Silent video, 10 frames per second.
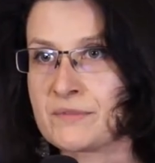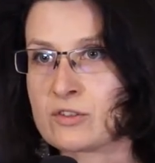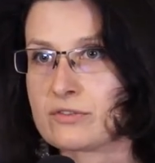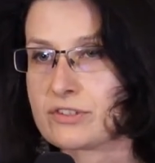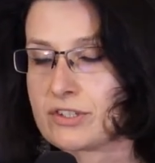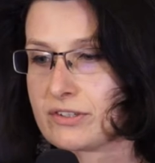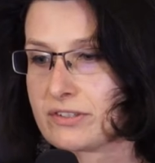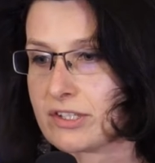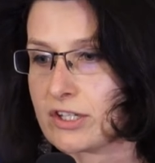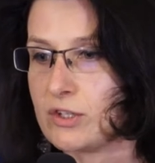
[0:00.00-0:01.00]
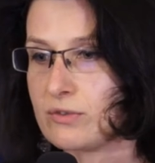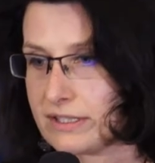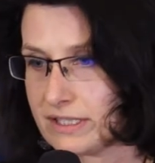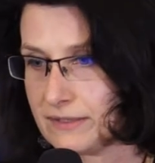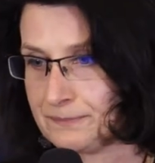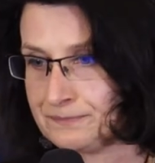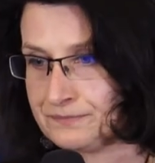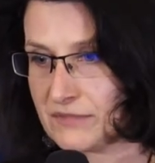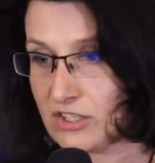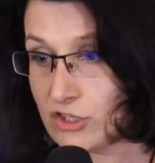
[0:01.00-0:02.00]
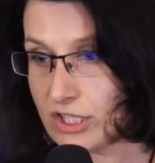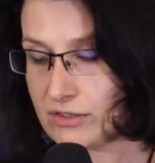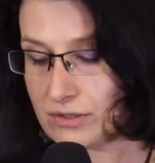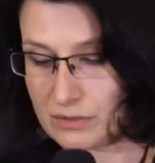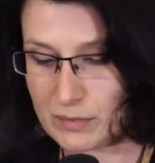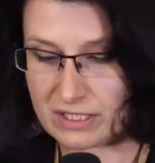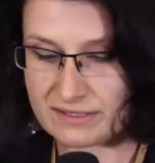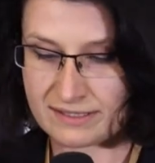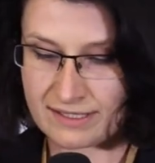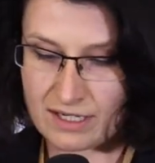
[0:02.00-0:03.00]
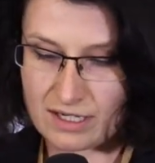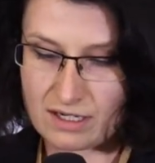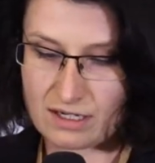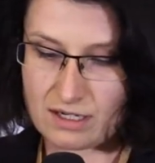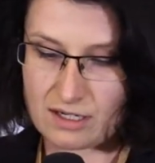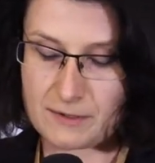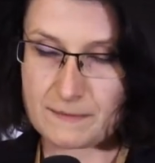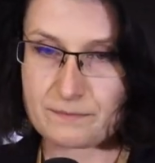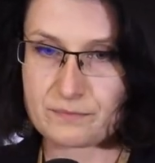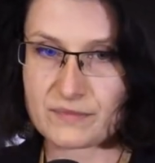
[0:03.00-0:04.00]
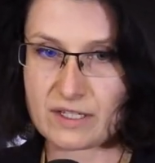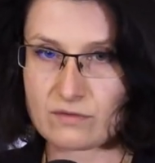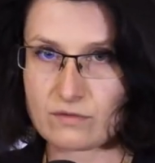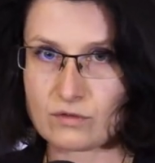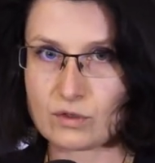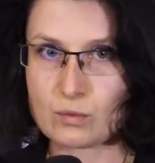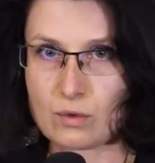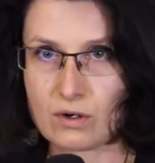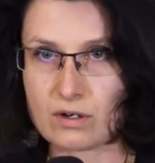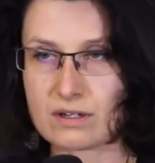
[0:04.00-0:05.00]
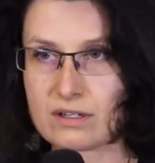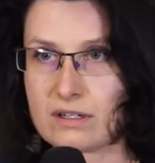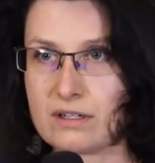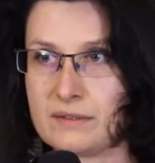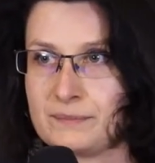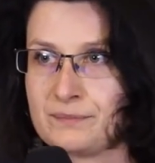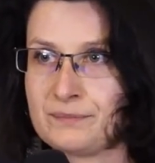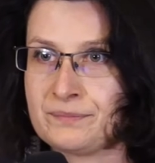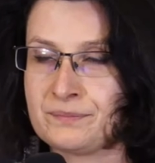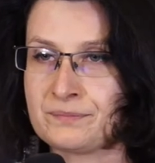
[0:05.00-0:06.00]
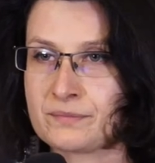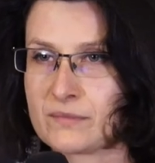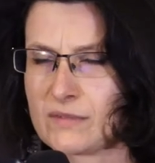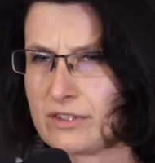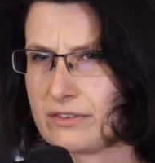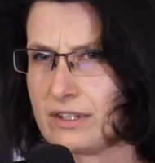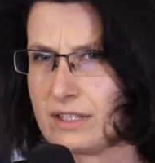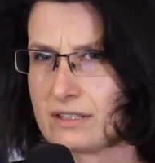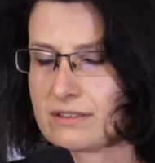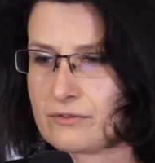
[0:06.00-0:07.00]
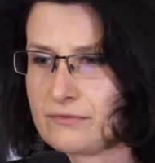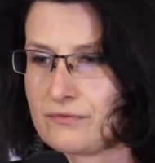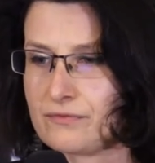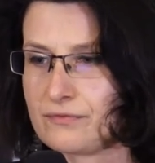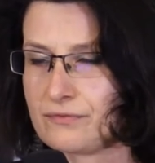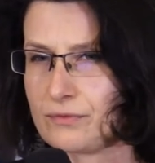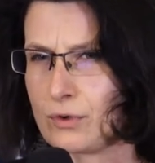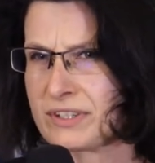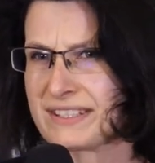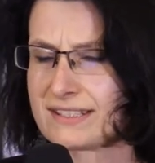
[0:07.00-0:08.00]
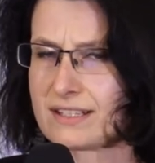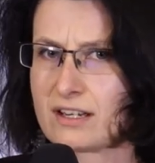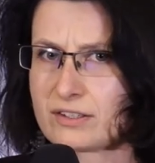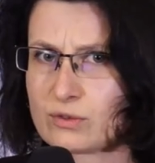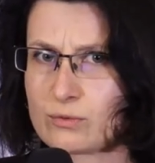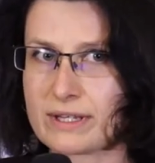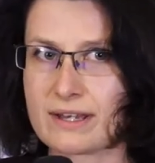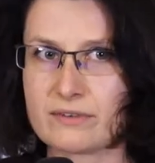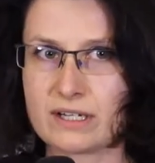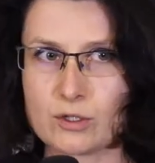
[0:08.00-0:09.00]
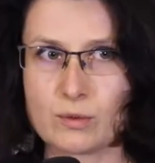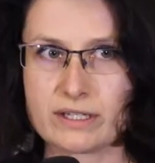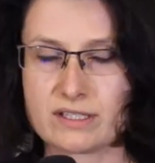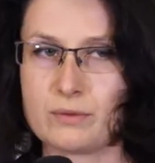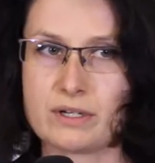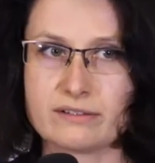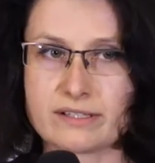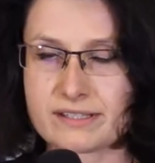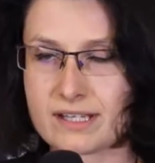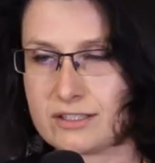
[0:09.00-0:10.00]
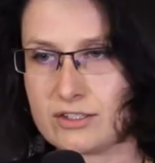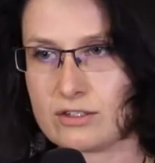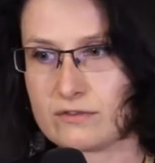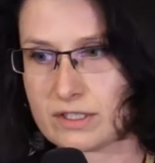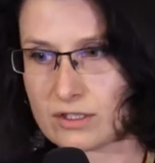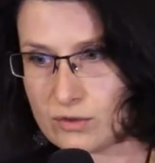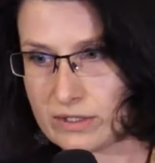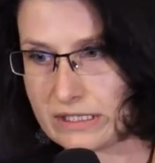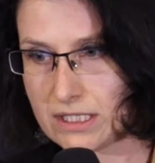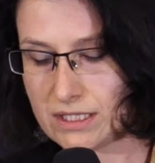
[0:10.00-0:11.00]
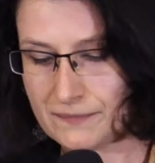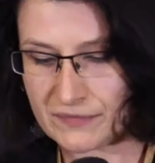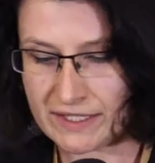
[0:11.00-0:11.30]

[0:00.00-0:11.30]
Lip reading: concerns security in general, because the war, I think, forces us to reevaluate our understanding of security.